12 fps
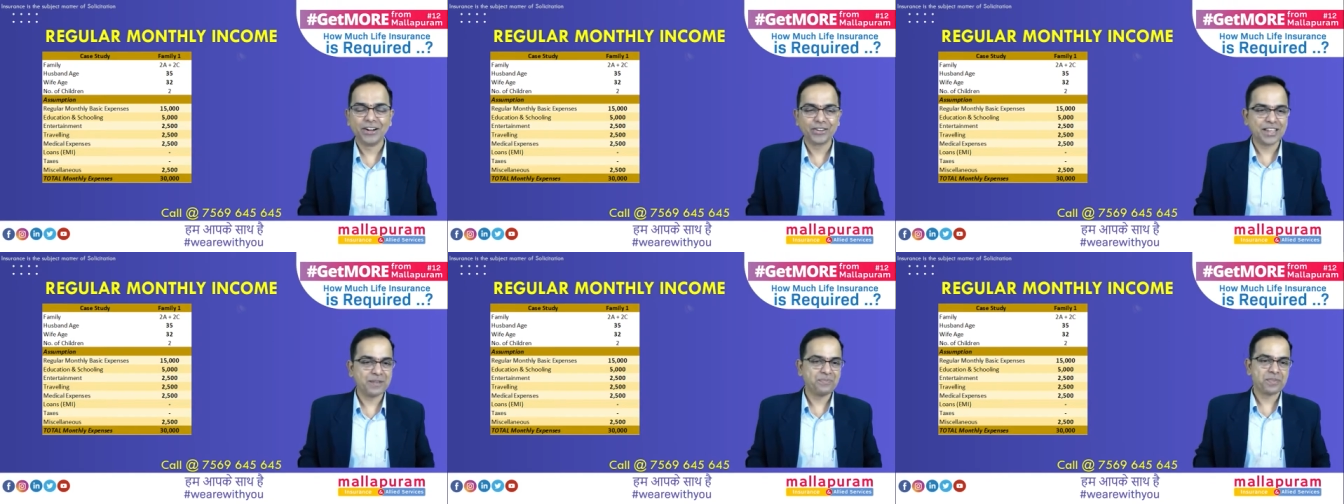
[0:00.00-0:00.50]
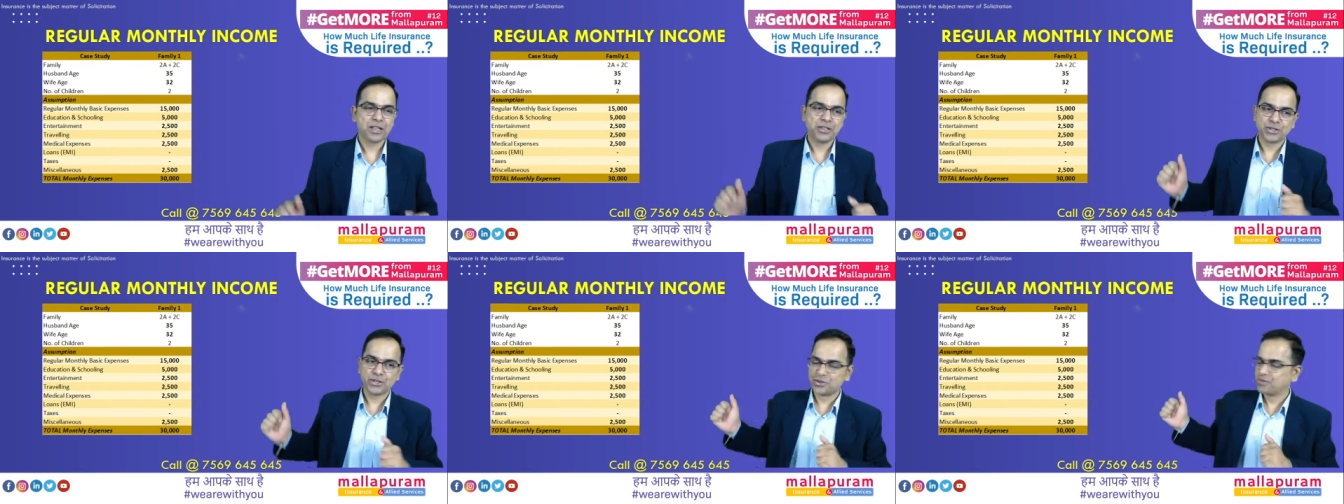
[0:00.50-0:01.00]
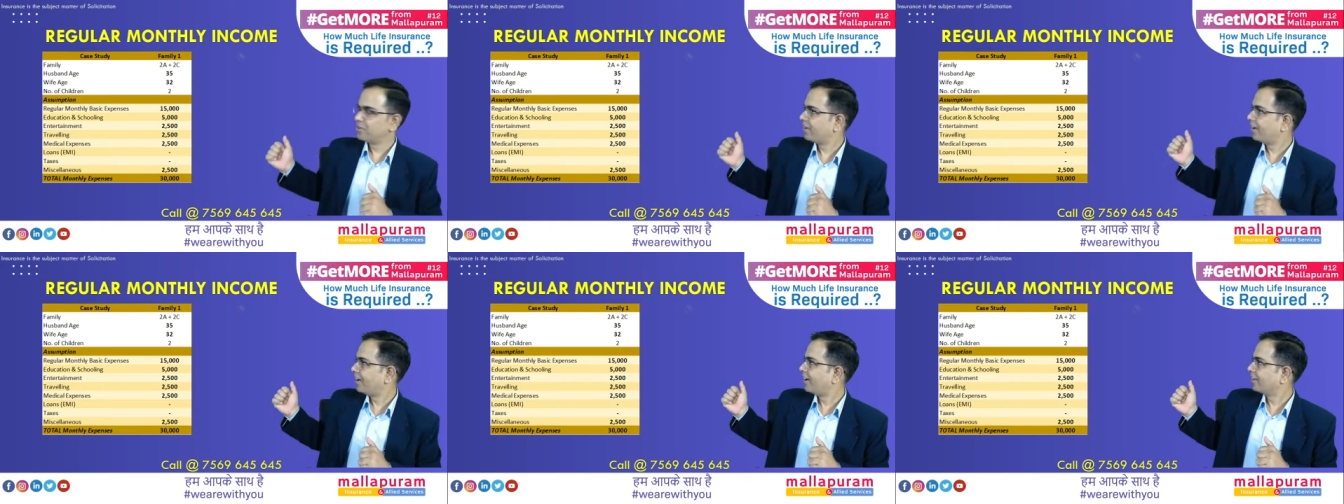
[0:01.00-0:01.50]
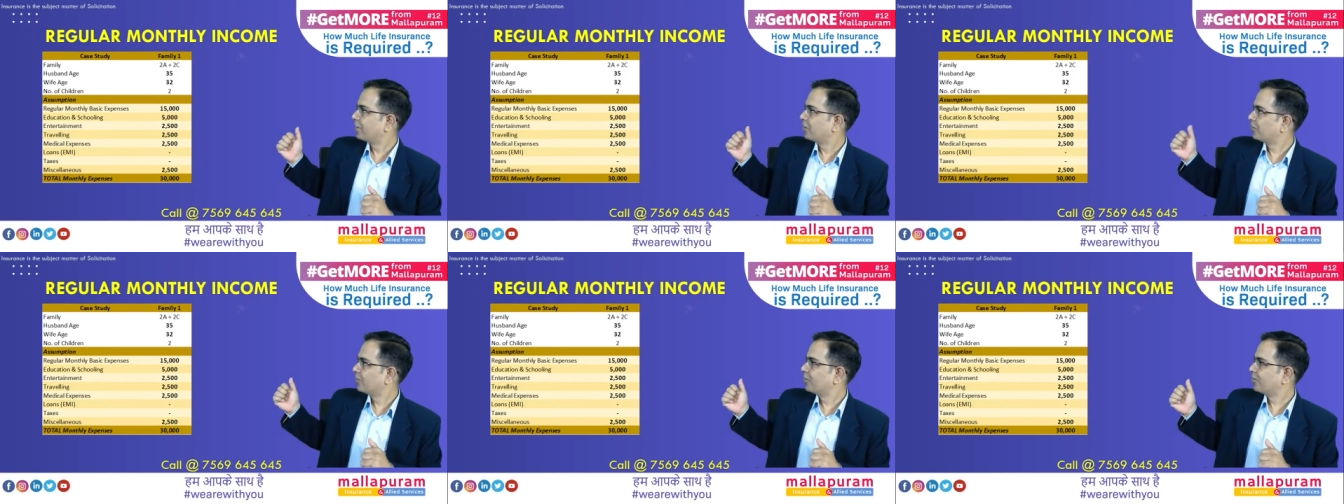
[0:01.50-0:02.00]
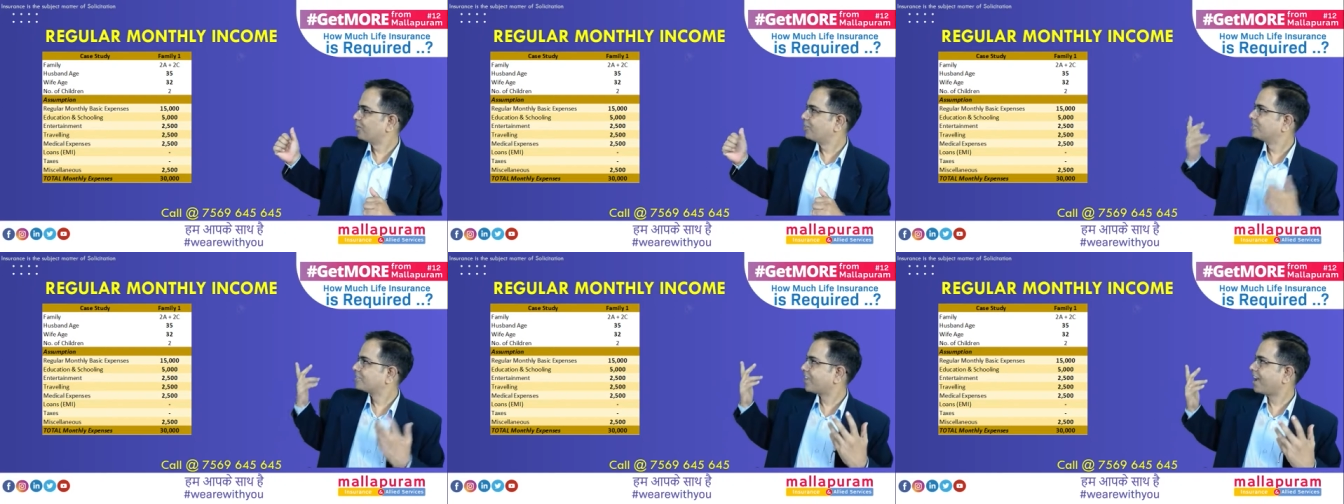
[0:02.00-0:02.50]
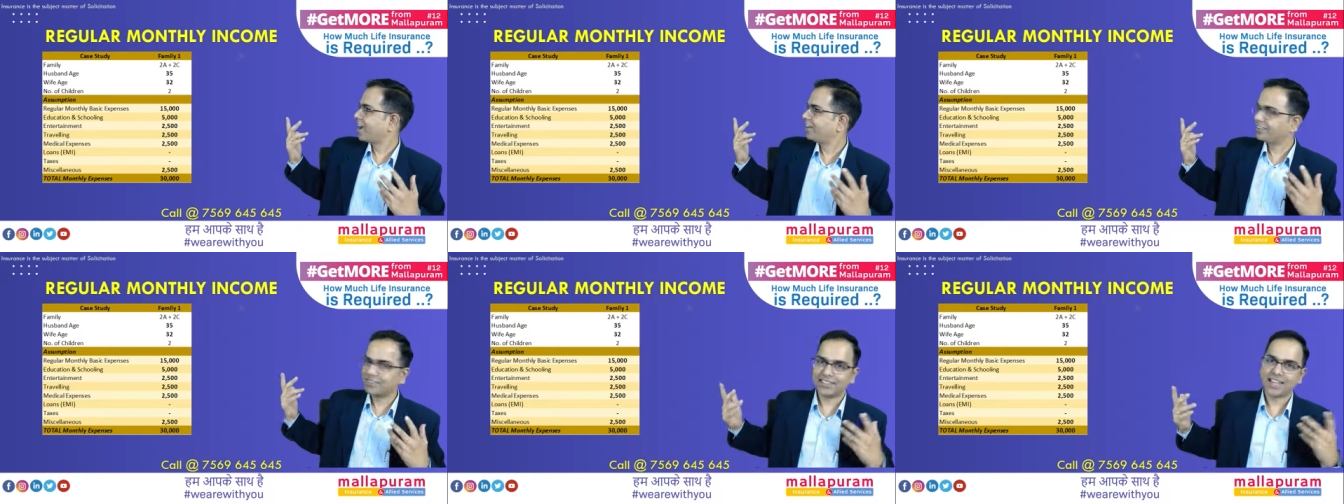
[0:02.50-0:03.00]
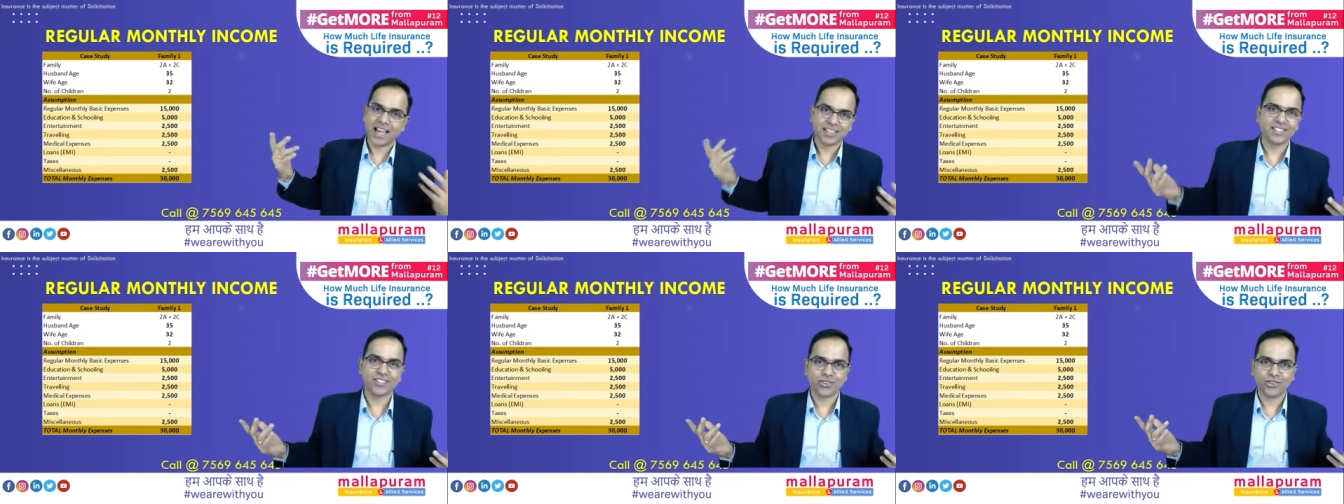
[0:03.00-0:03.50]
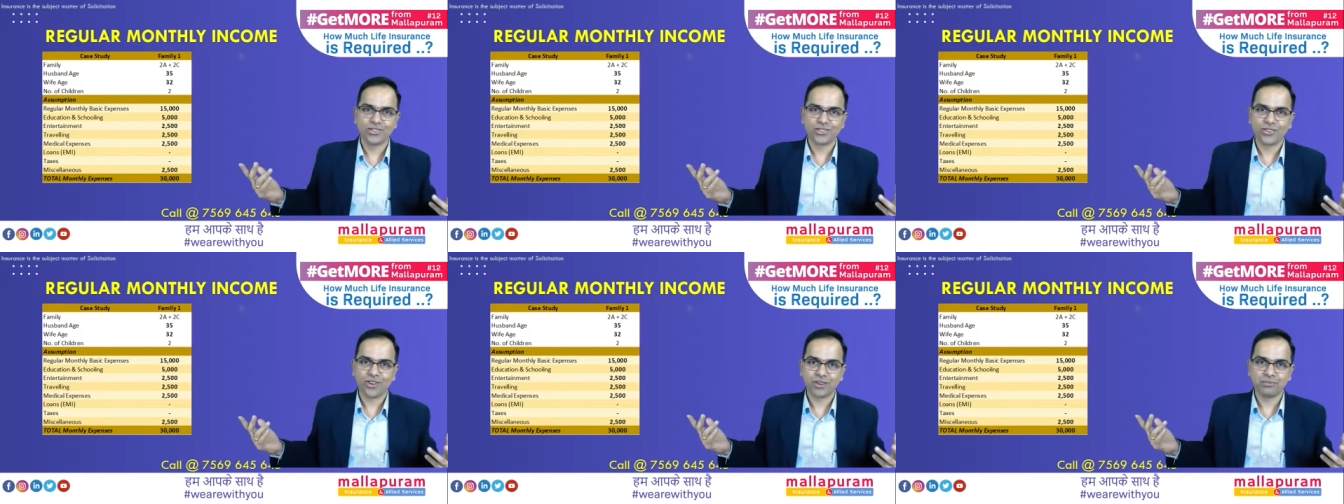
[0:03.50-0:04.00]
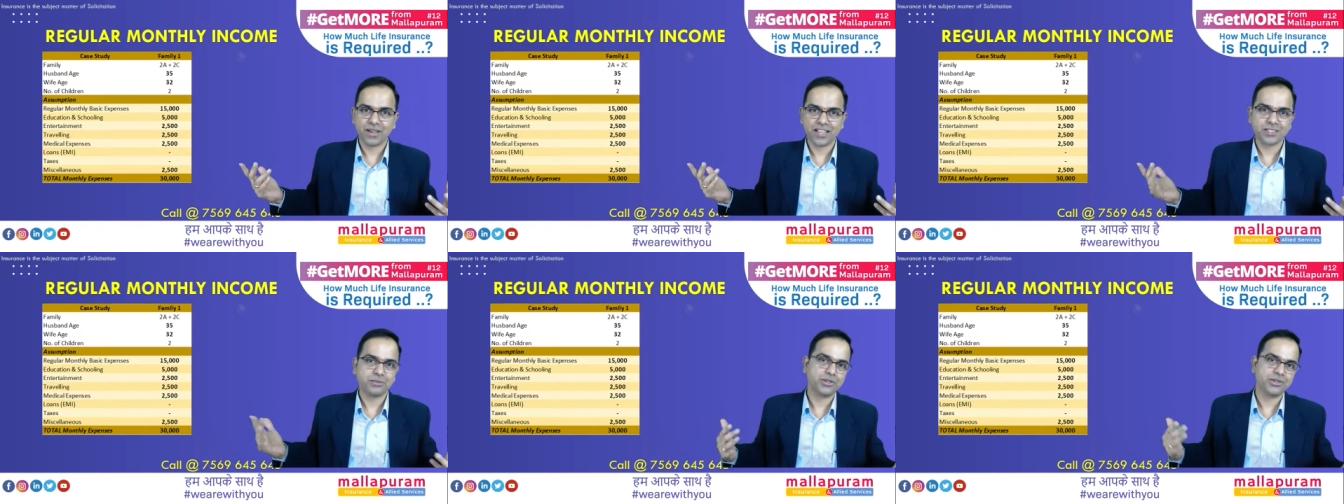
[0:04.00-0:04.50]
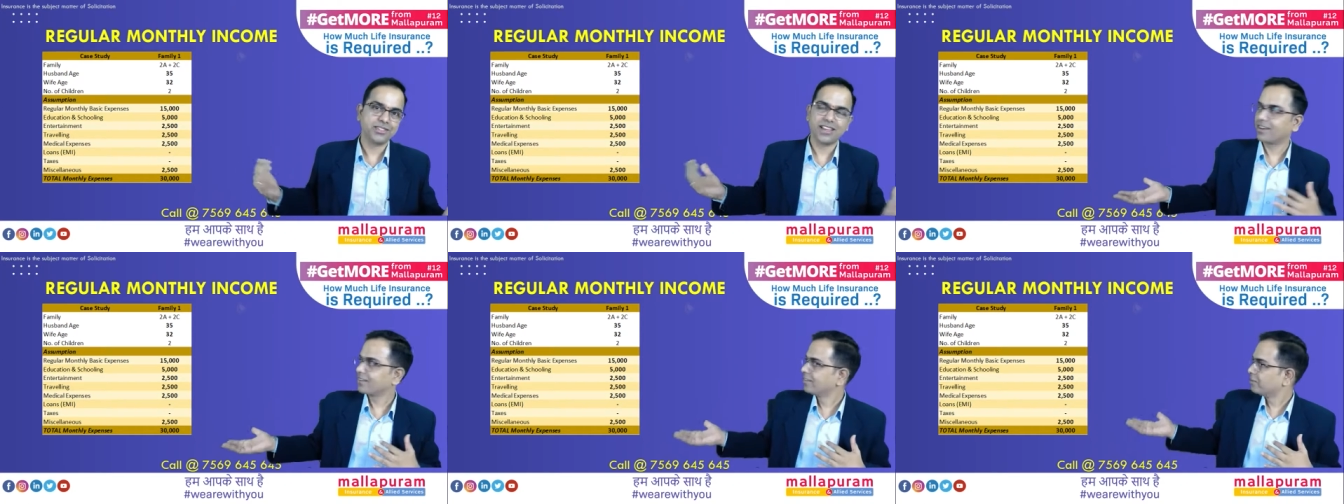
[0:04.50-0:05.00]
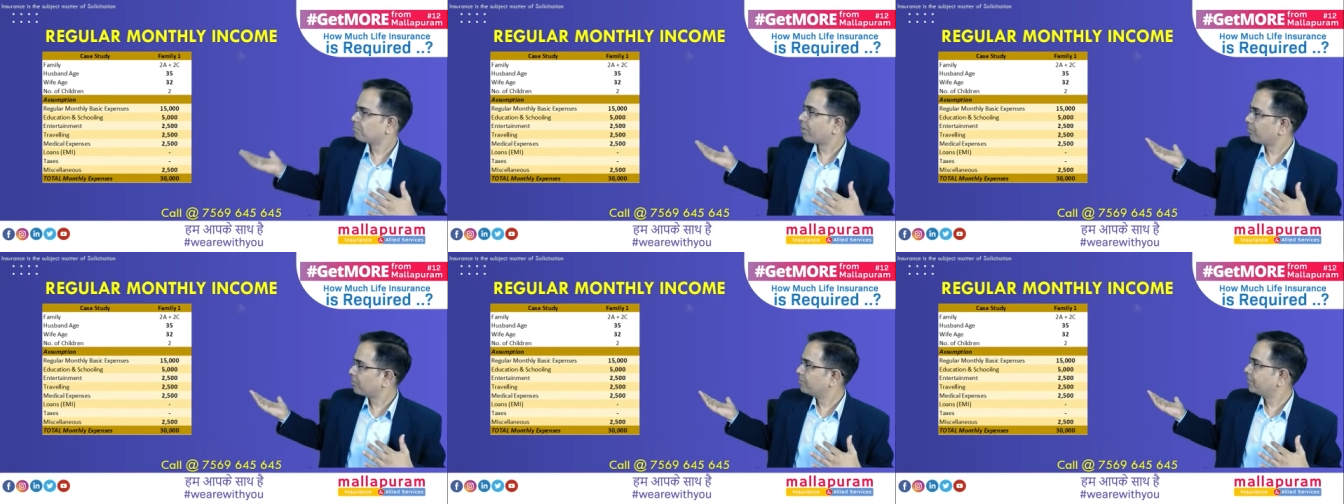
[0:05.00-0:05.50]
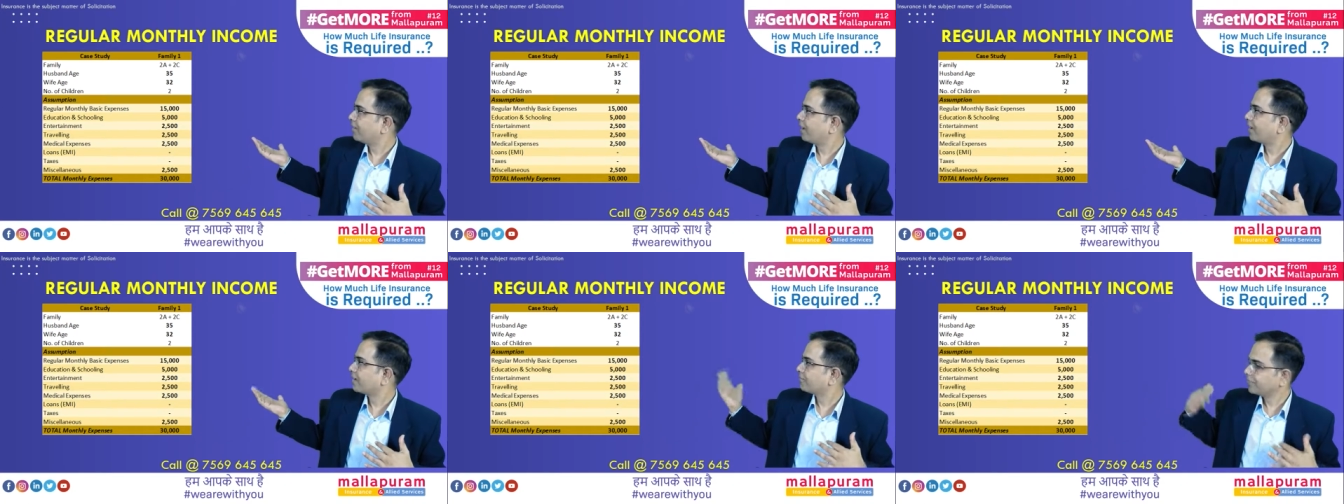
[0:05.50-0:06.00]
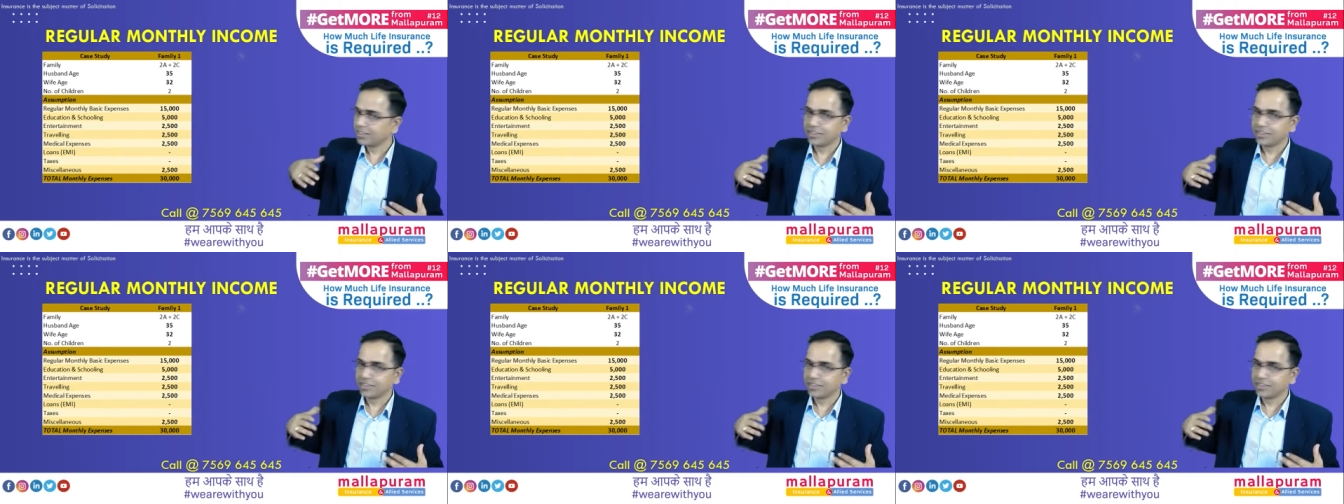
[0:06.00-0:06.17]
so there are no loans, and the taxes are also not much because they are within the